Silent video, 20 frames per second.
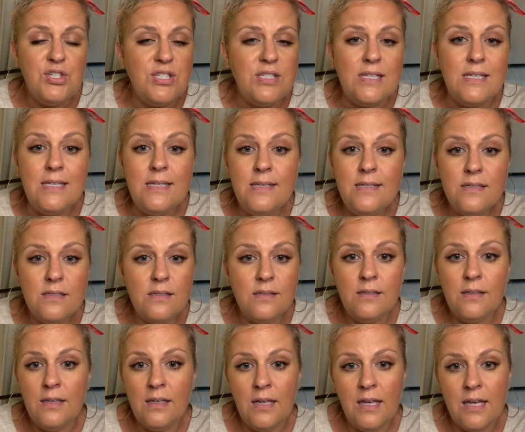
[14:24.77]

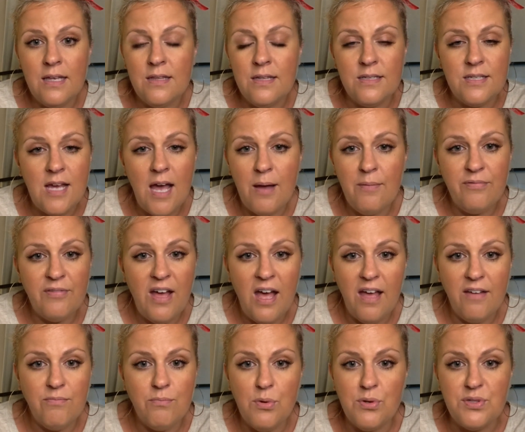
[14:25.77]
easily in the top
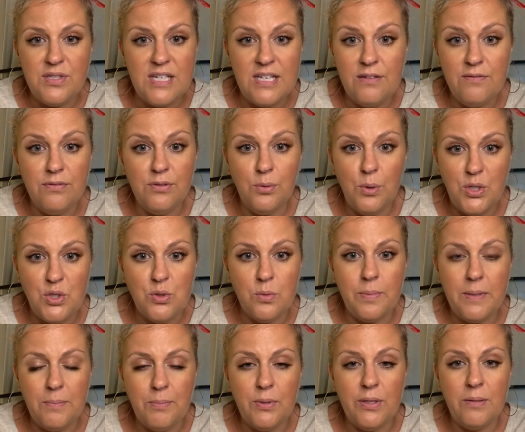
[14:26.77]
5 most influential
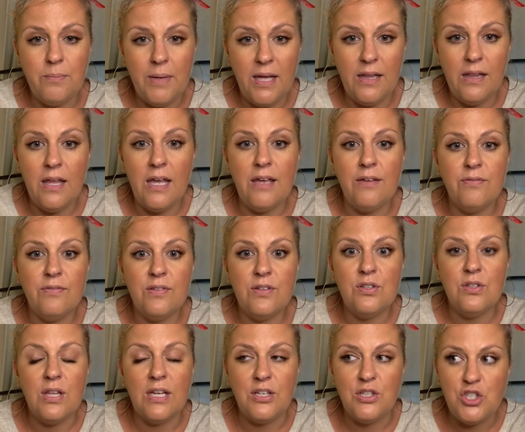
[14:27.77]
people in my life.
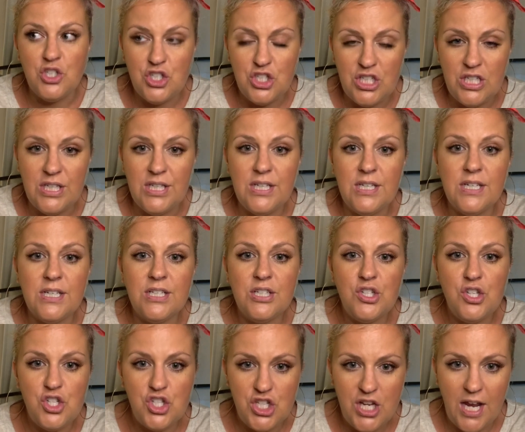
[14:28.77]
Like, she
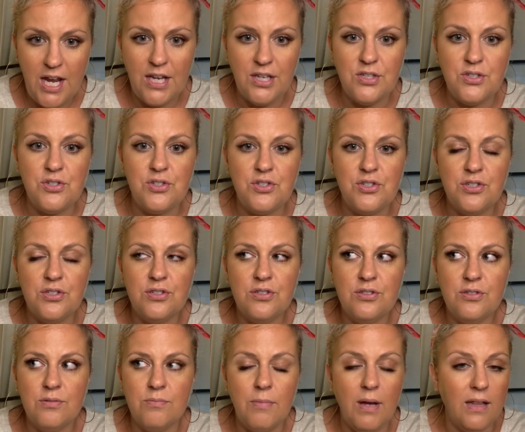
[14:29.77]
changed
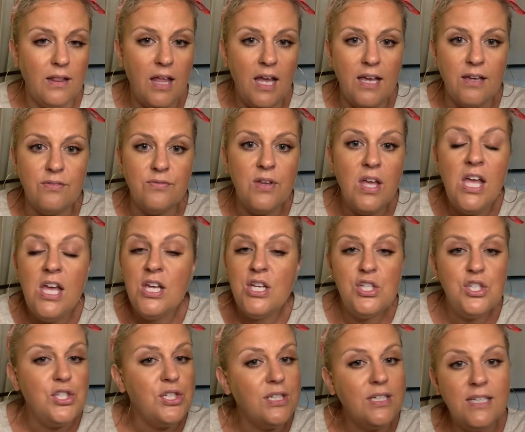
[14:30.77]
my life.
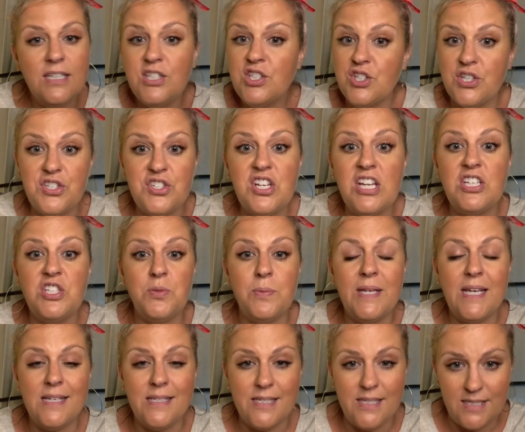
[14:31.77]
She didn't just change me
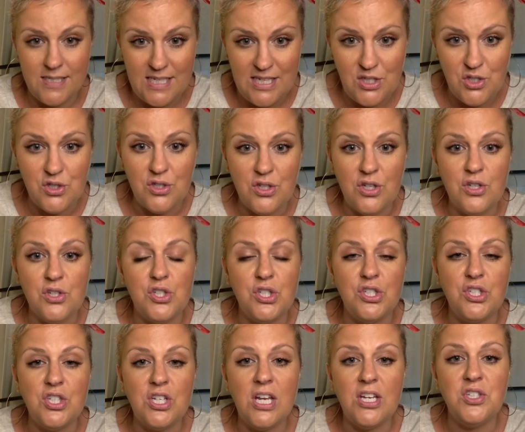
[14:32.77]
as a teacher. She
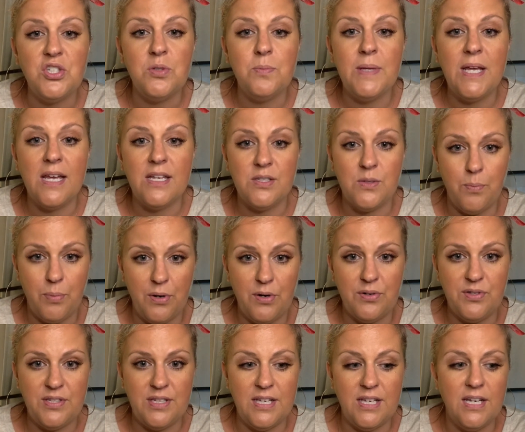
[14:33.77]
changed me as a
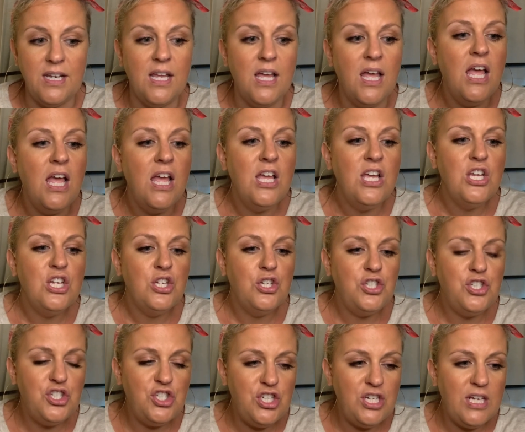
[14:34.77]
person.
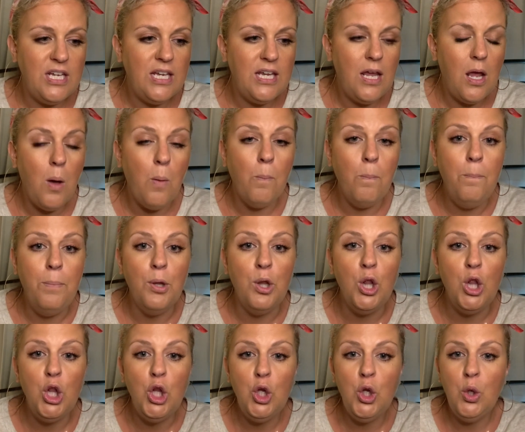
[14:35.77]
She
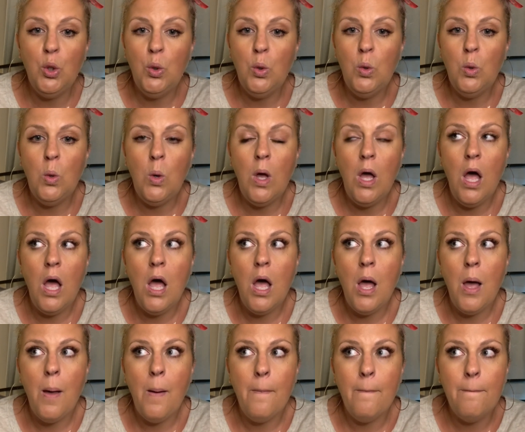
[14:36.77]
blew
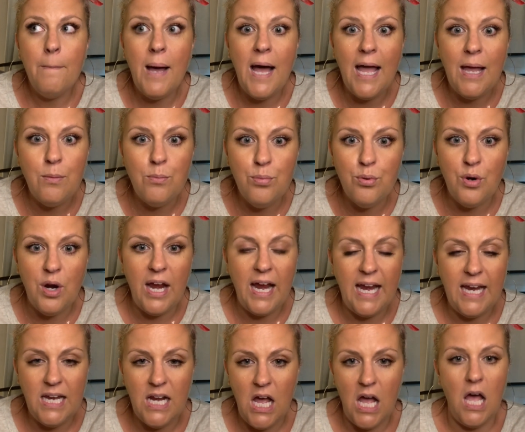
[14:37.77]
my
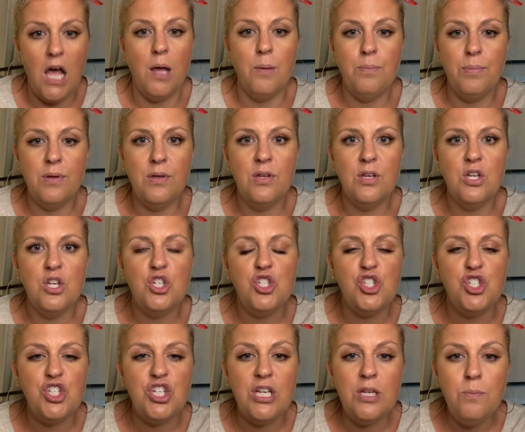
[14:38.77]
brain up.
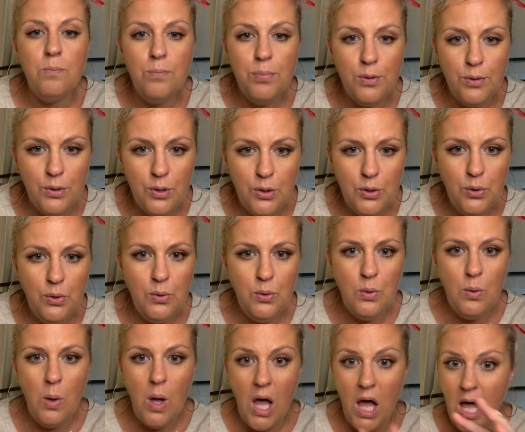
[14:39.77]
She
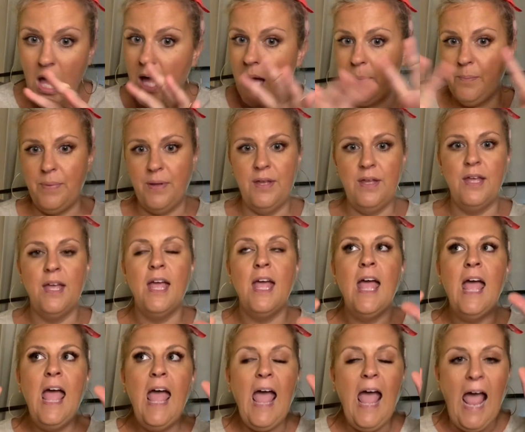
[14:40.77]
blew up
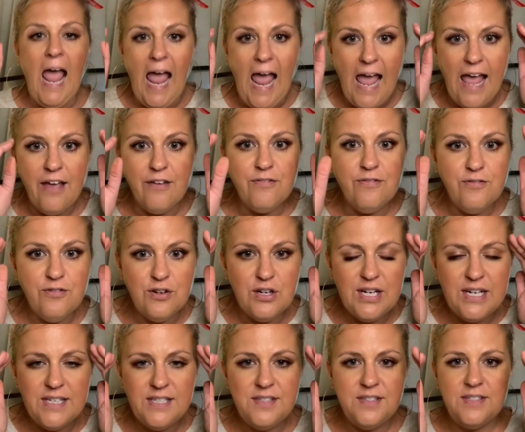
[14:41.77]
every
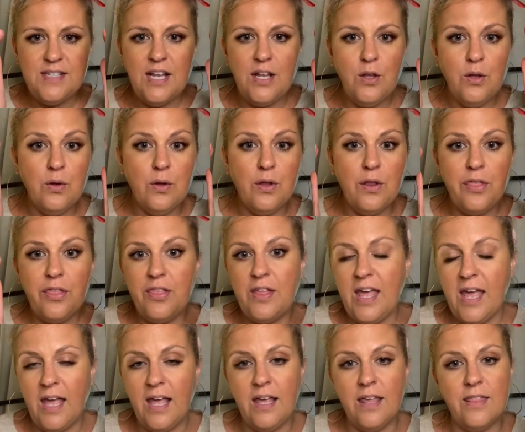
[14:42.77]
single
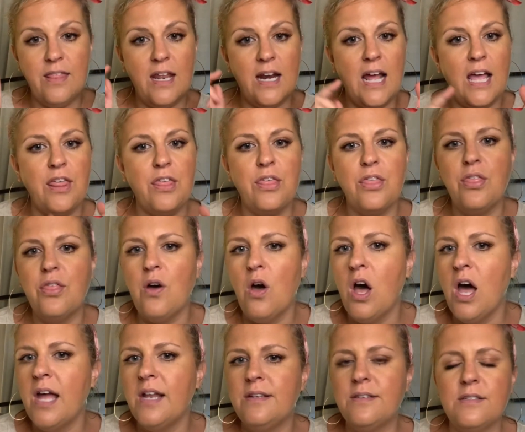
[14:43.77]
thing that I
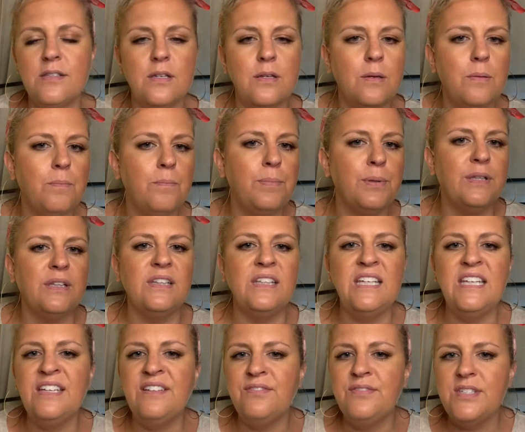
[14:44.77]
thought,
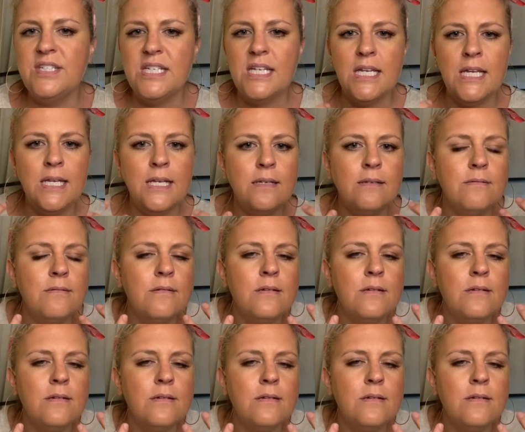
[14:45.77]
believed in,